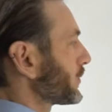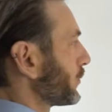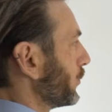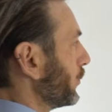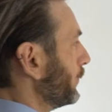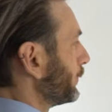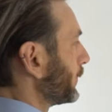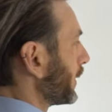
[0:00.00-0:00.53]

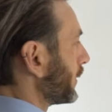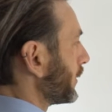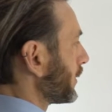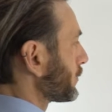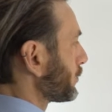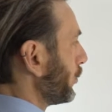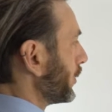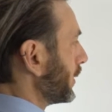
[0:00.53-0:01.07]
So
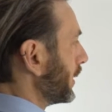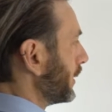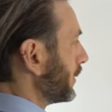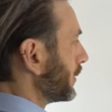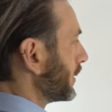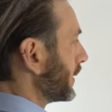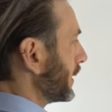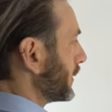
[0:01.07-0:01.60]
this point
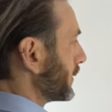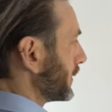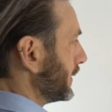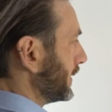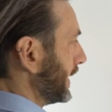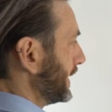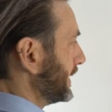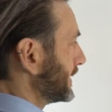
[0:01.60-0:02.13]
here is
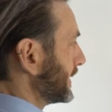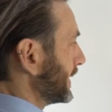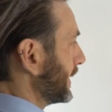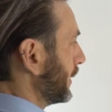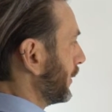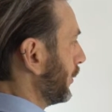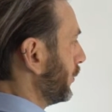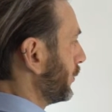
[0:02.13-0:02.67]
90
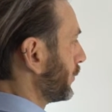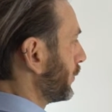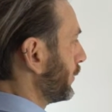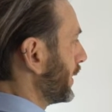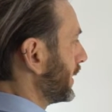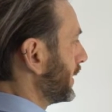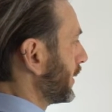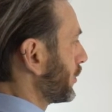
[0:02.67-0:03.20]
along the
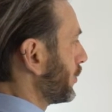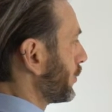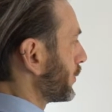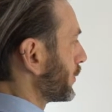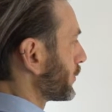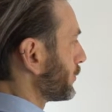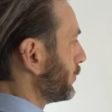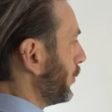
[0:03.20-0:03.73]
way, and that
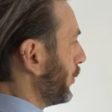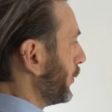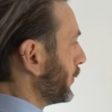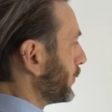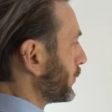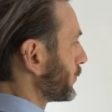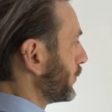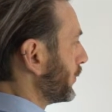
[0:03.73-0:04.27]

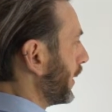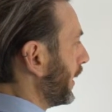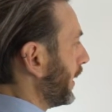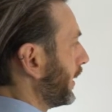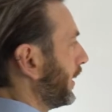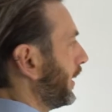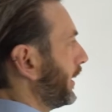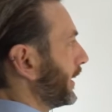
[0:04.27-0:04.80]
corresponds to
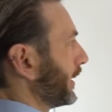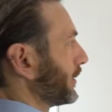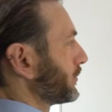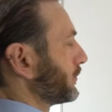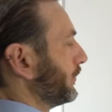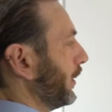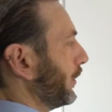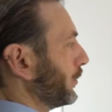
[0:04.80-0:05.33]
that
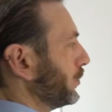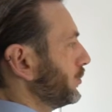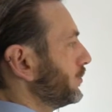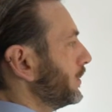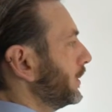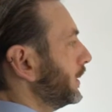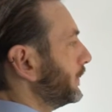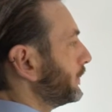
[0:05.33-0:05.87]
highest
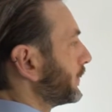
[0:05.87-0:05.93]
value.